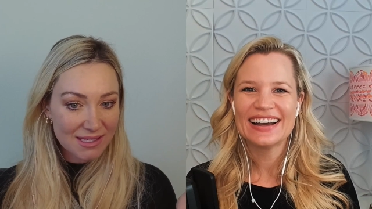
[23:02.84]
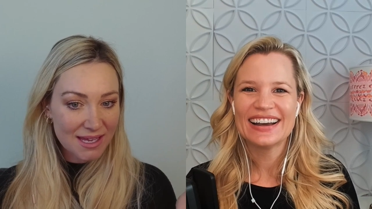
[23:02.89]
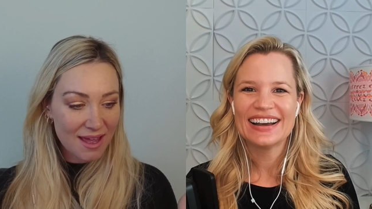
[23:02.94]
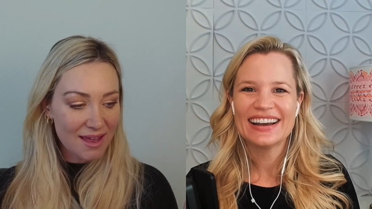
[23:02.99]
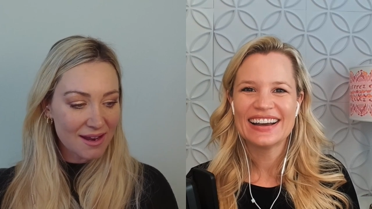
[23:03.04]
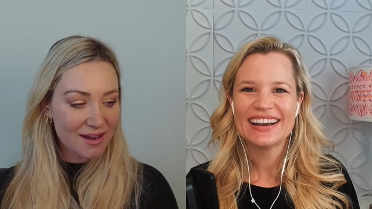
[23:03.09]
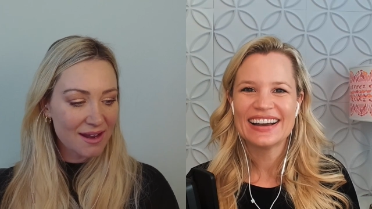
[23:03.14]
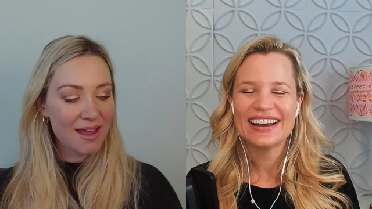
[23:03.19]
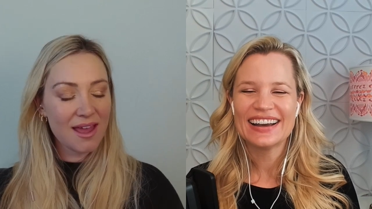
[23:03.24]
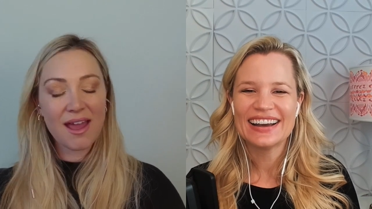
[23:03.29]

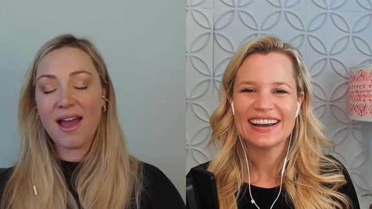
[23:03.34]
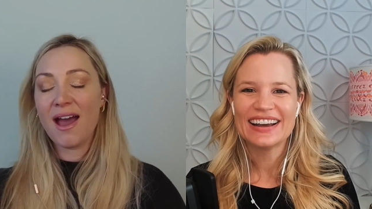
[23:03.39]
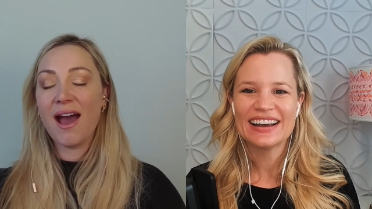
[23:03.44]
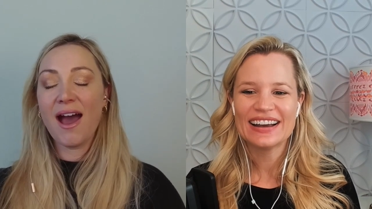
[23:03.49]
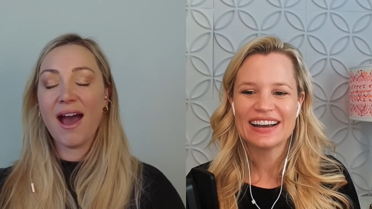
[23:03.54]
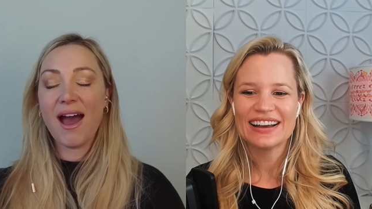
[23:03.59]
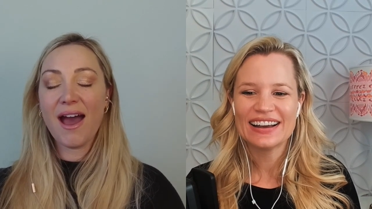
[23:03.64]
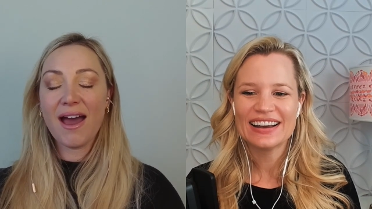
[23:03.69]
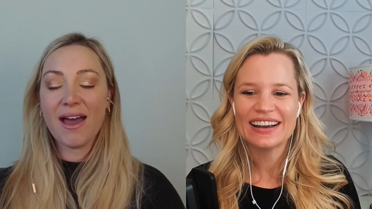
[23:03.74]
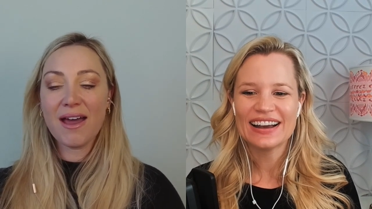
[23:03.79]
Speaker 1: it.
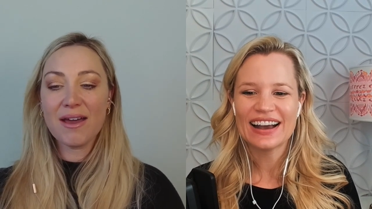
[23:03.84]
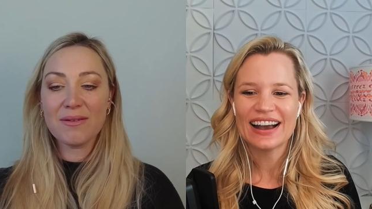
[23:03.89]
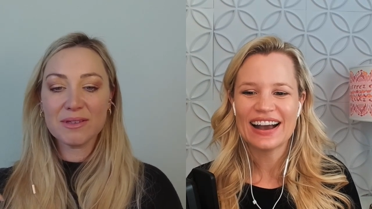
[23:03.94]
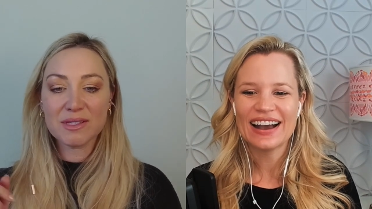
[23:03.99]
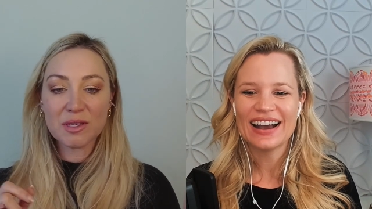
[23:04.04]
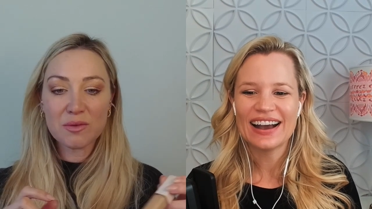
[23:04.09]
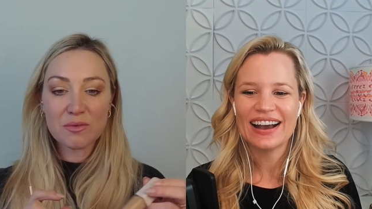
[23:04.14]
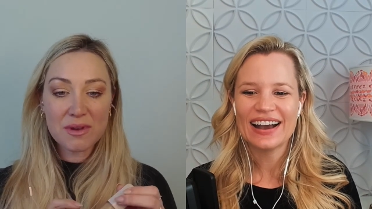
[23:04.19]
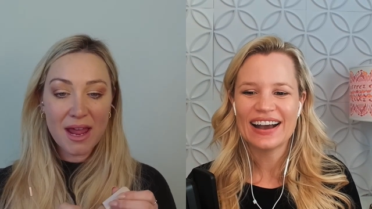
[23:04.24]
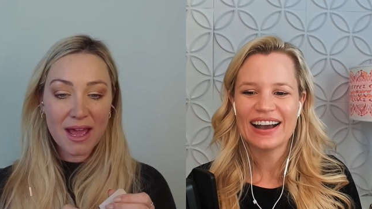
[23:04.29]

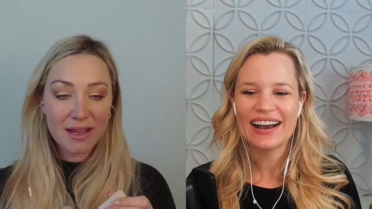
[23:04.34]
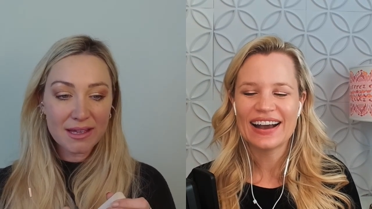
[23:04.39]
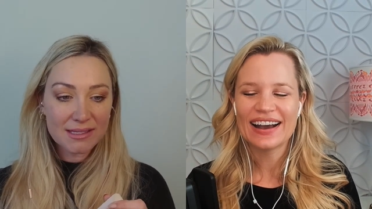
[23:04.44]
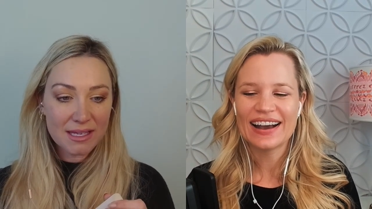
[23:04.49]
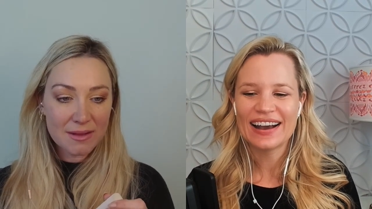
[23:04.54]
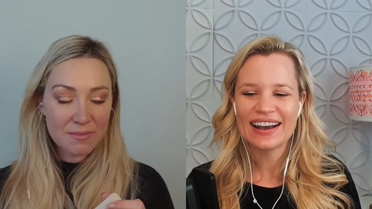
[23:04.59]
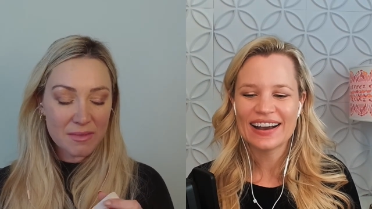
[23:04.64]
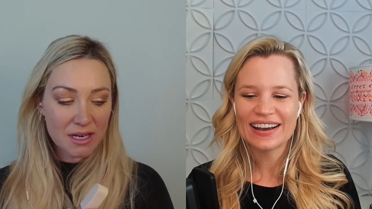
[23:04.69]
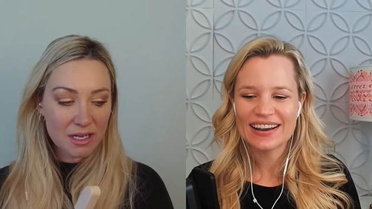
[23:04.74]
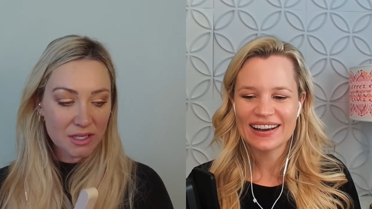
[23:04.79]
Uh, so
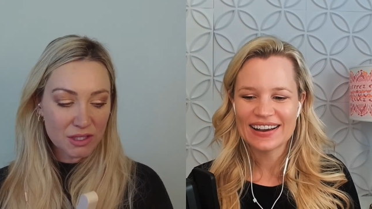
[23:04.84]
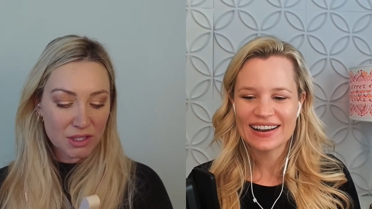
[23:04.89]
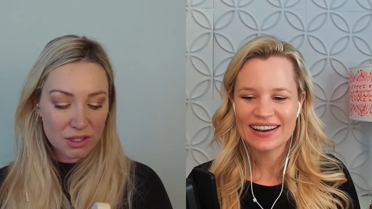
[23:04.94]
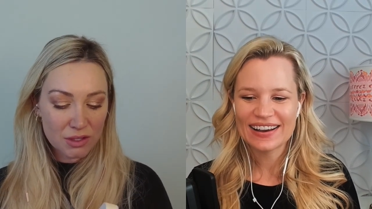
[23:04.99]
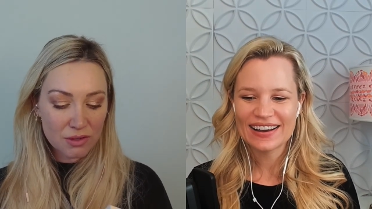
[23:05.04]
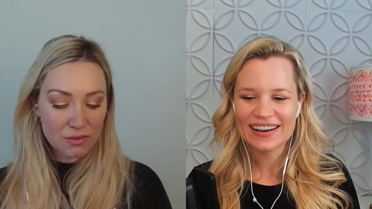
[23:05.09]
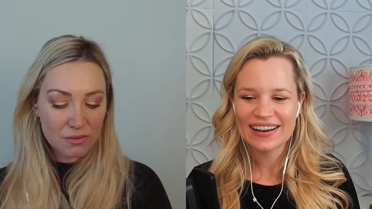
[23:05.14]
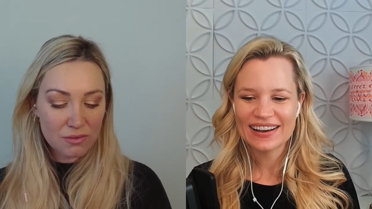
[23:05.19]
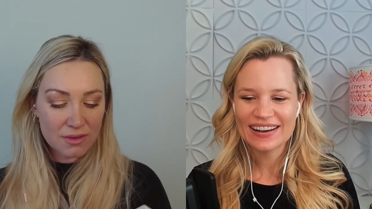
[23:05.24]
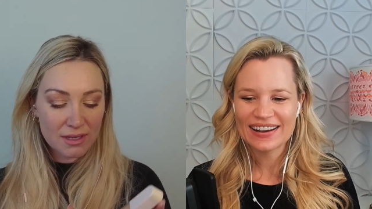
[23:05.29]
next I'm going to
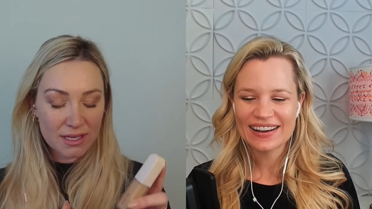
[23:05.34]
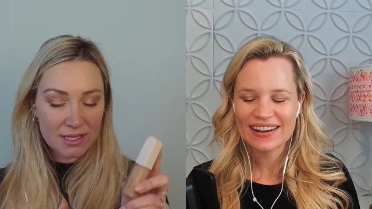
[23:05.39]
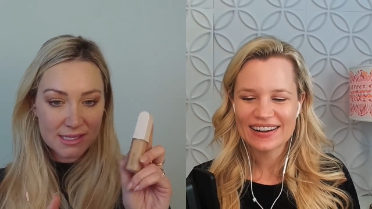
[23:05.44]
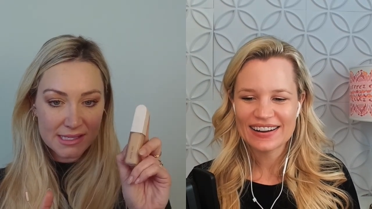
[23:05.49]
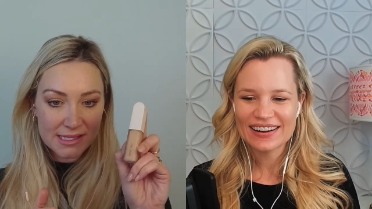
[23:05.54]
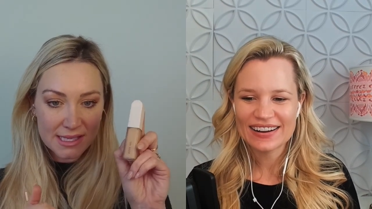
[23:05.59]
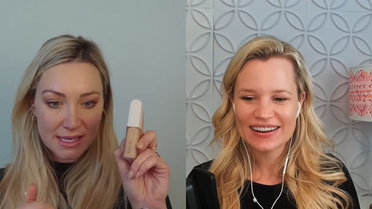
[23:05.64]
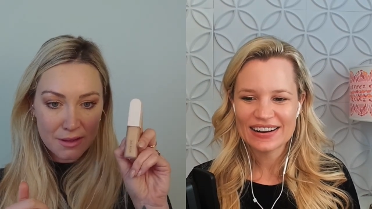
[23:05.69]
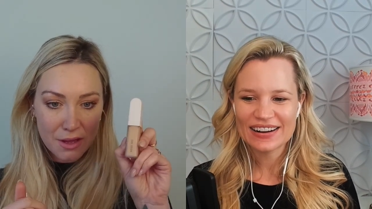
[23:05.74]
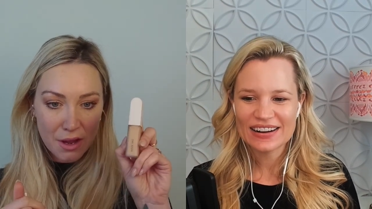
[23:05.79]
do
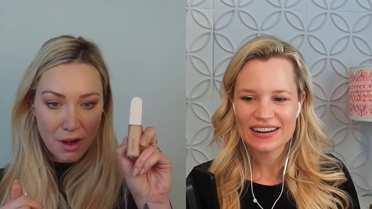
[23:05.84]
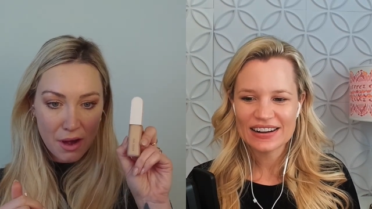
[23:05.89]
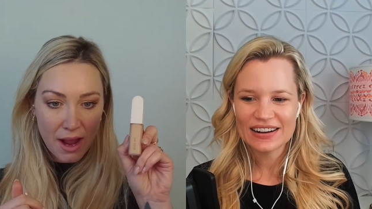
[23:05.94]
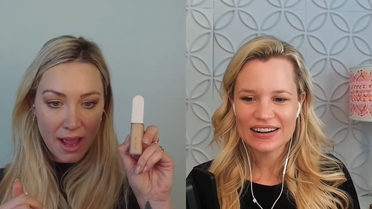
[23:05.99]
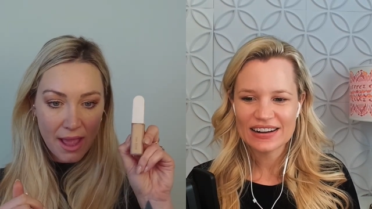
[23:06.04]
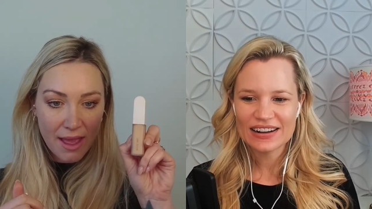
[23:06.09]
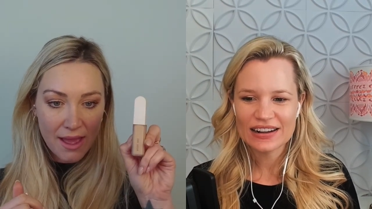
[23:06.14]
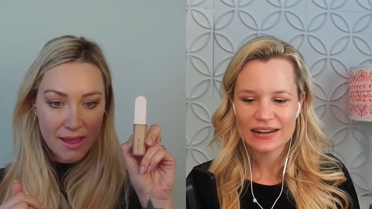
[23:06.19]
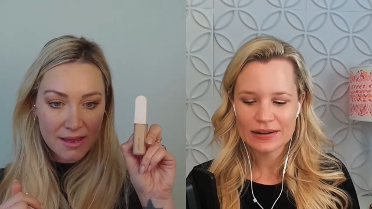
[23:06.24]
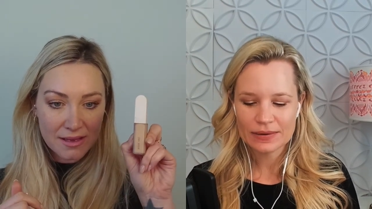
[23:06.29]

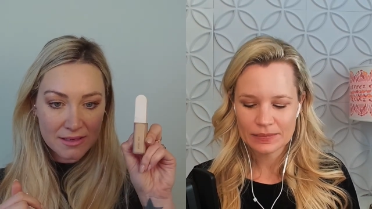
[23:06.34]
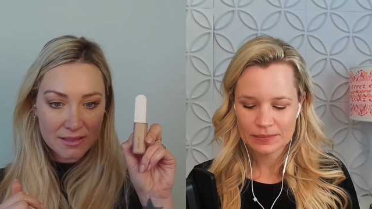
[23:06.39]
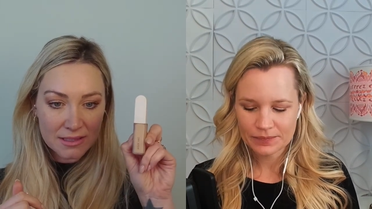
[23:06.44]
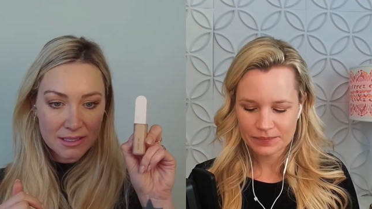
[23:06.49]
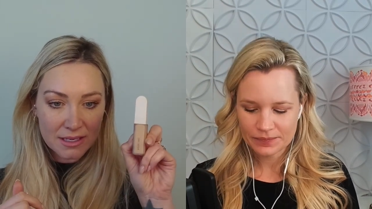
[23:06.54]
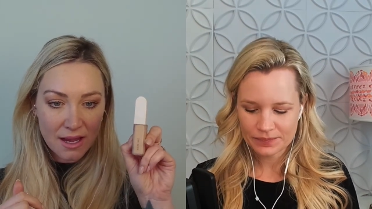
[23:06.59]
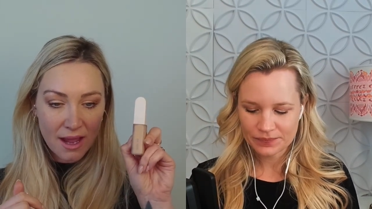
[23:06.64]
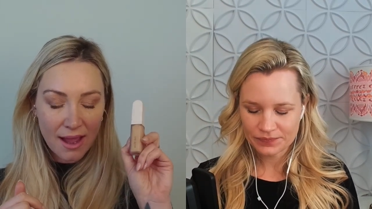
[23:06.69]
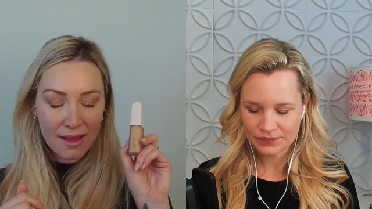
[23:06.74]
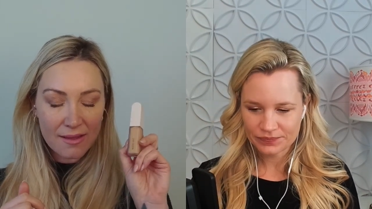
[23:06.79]
concealer
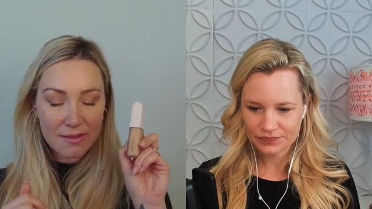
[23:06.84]
and